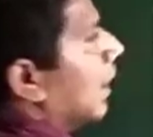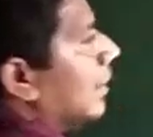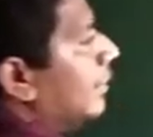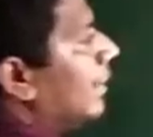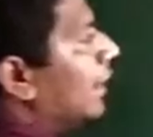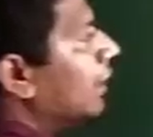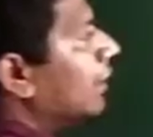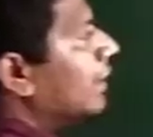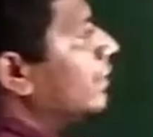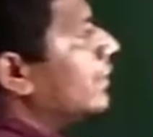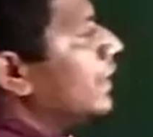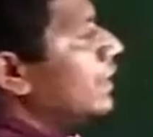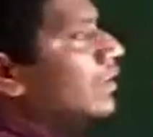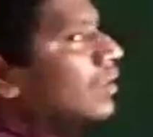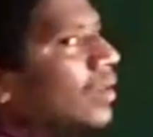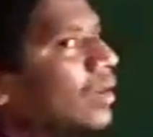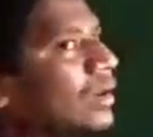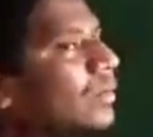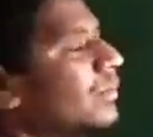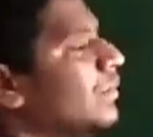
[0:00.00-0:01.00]
I made the three
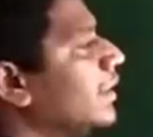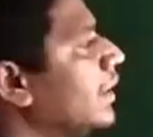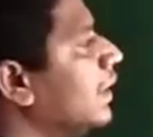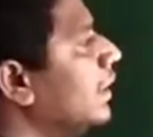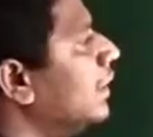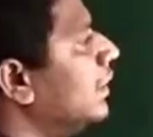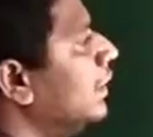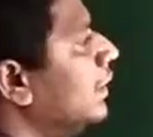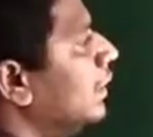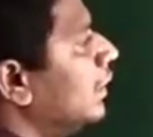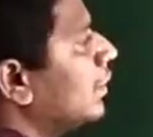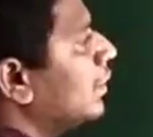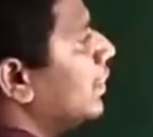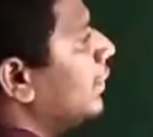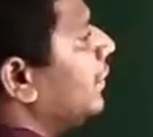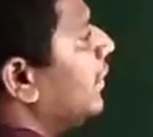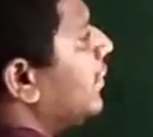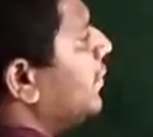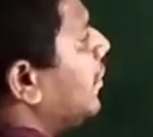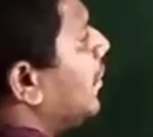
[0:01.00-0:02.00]
columns there. So
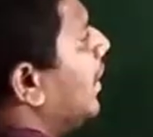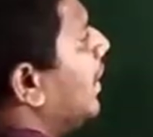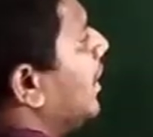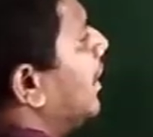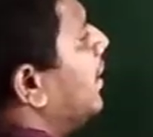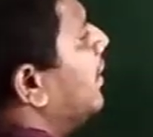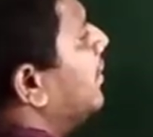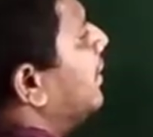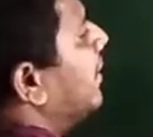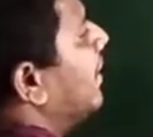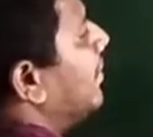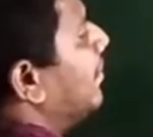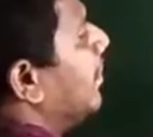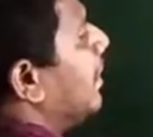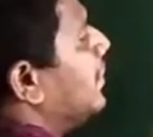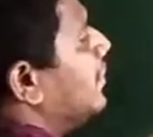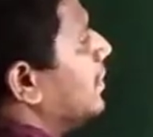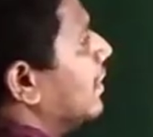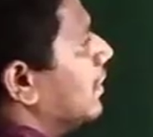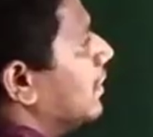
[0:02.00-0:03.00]
the first quantity is the
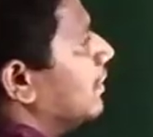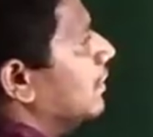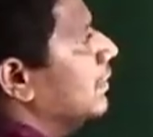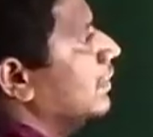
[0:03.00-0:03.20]
temperature.